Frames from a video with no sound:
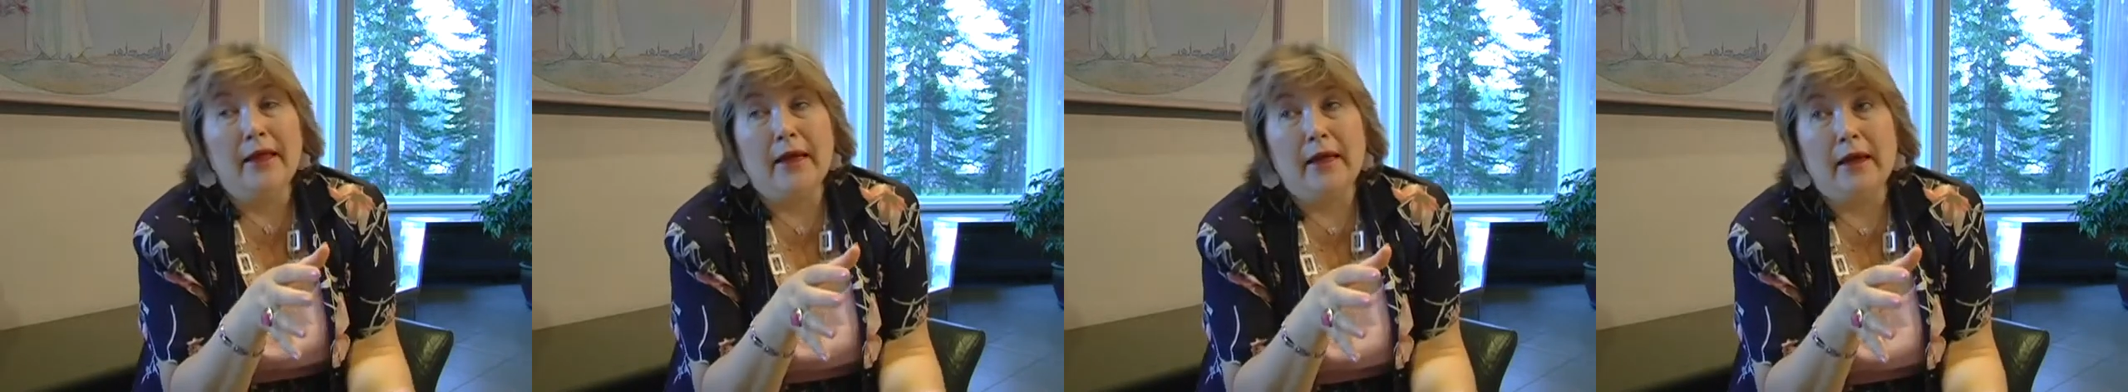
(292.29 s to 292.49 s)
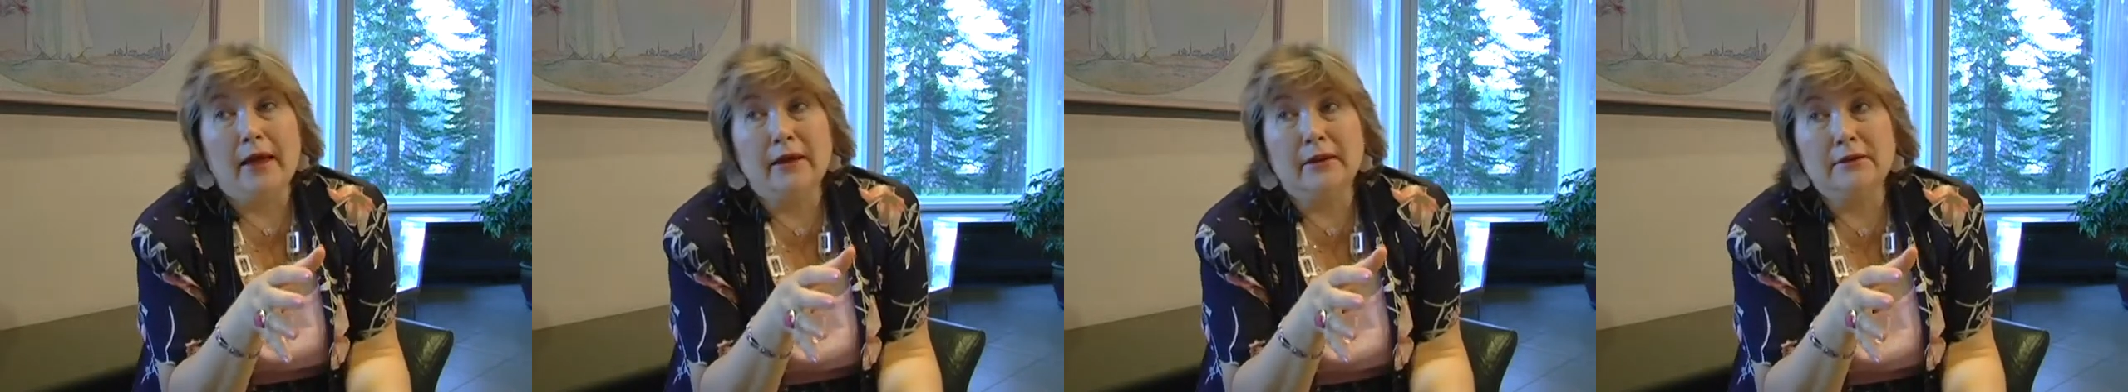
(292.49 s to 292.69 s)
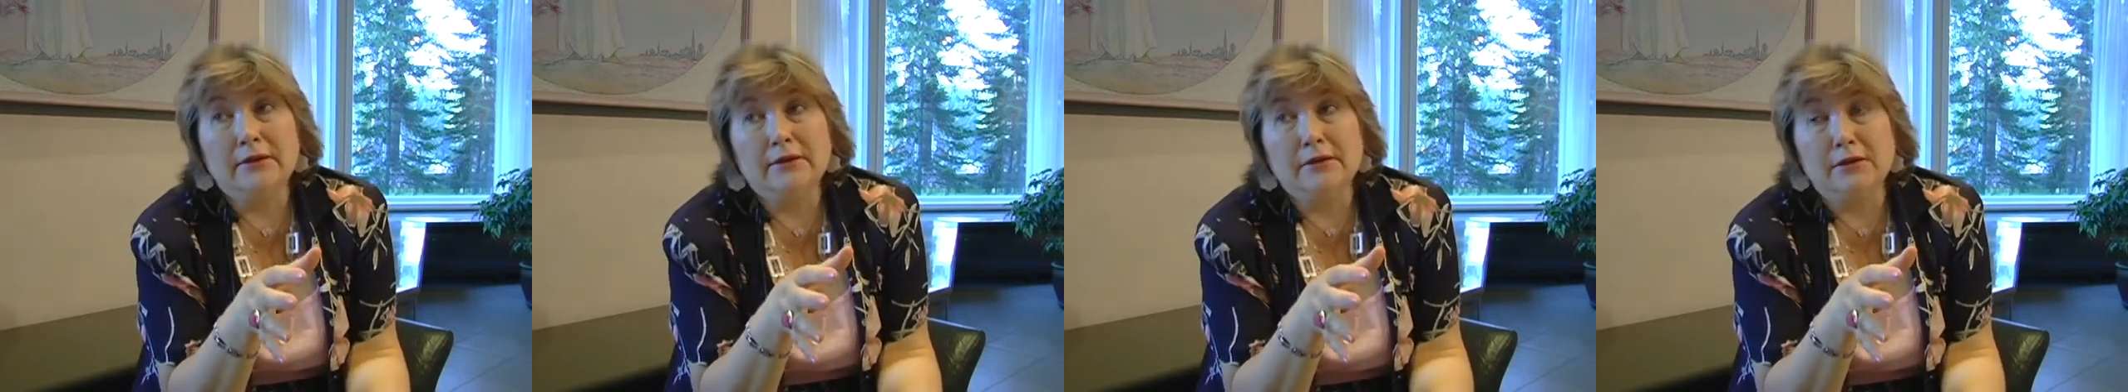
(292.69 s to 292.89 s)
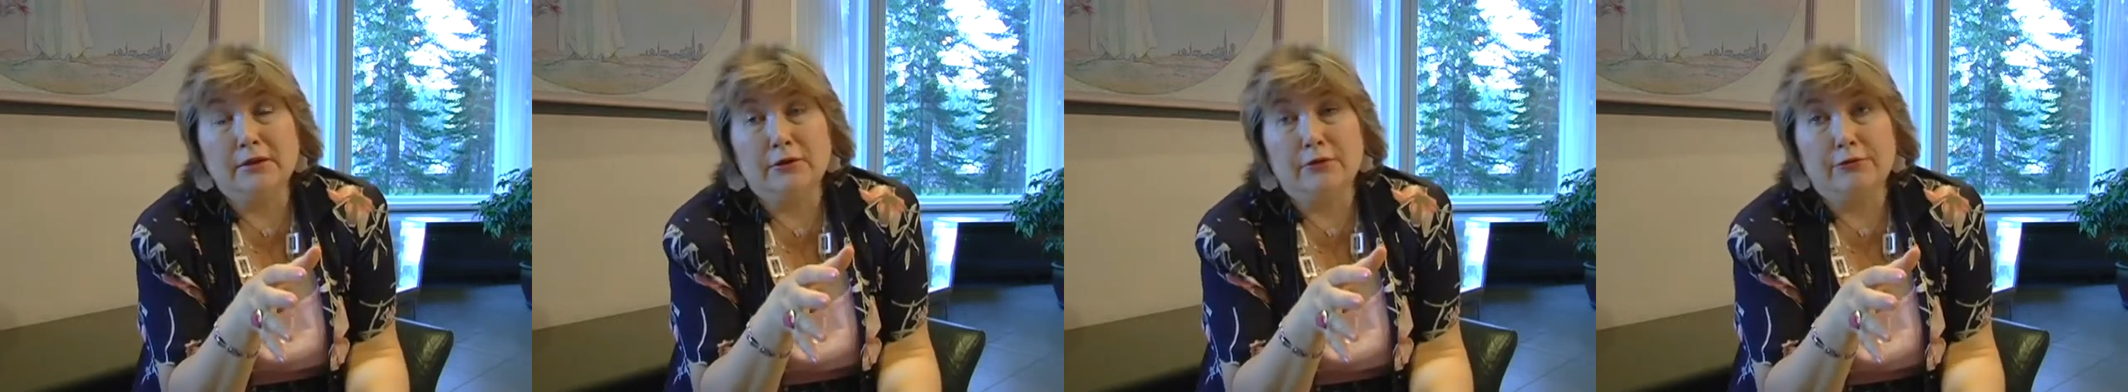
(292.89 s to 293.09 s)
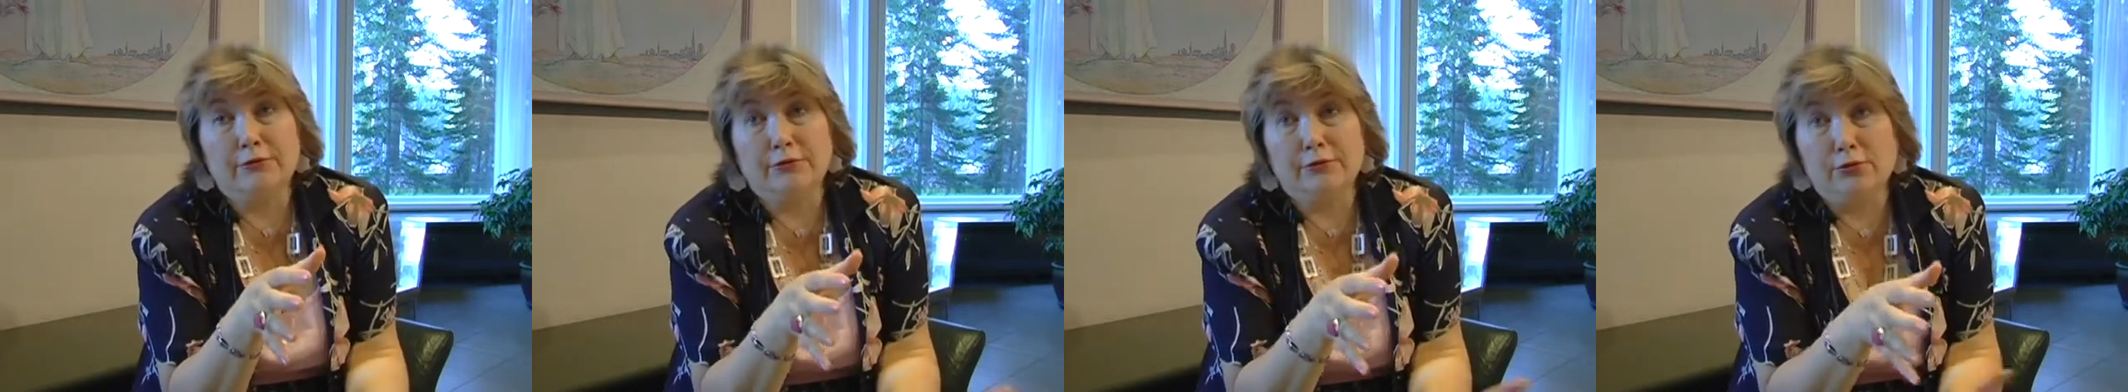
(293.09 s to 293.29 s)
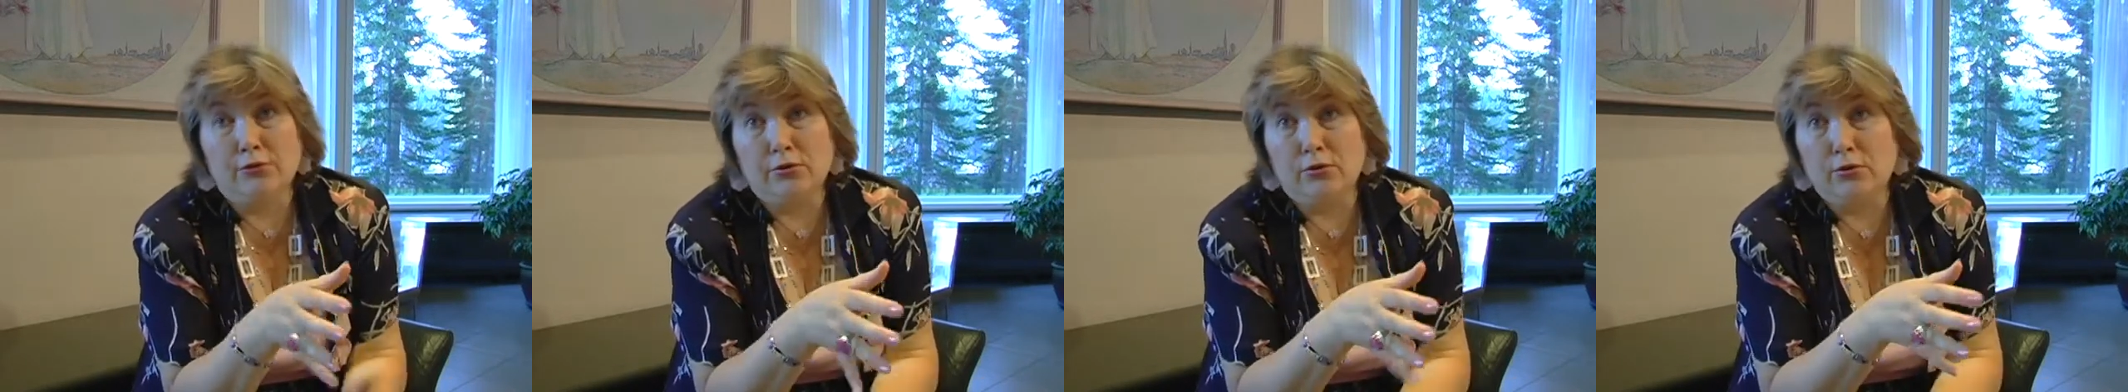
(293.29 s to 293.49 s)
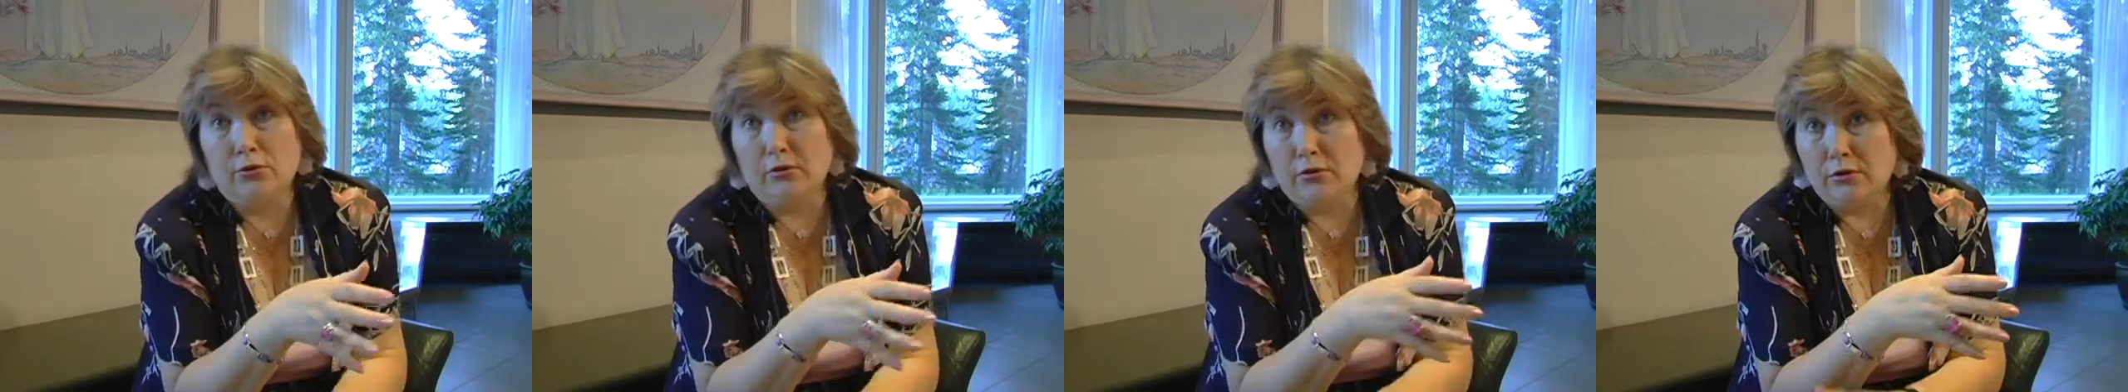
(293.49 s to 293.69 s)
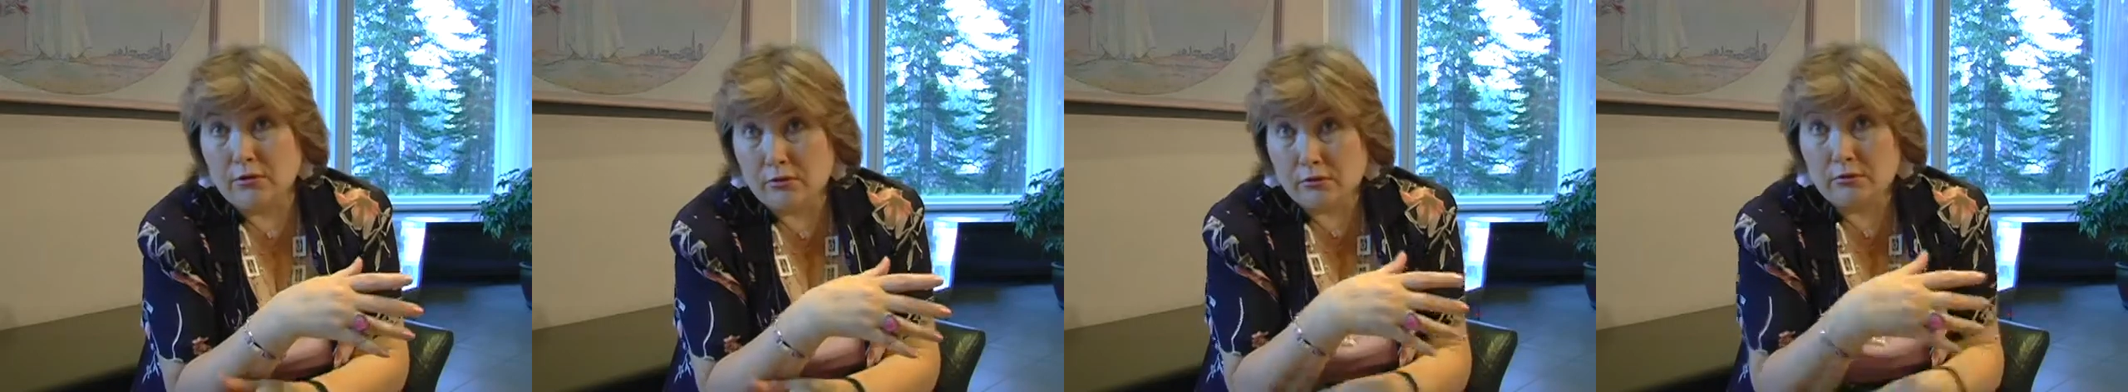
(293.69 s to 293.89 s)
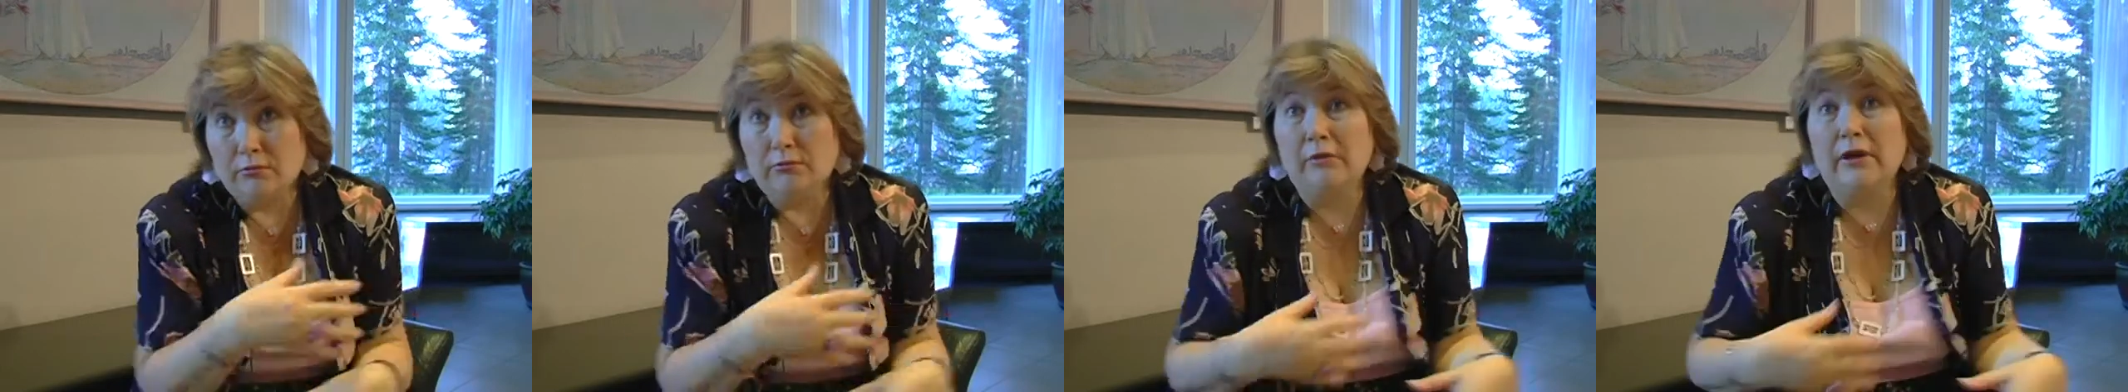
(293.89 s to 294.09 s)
and for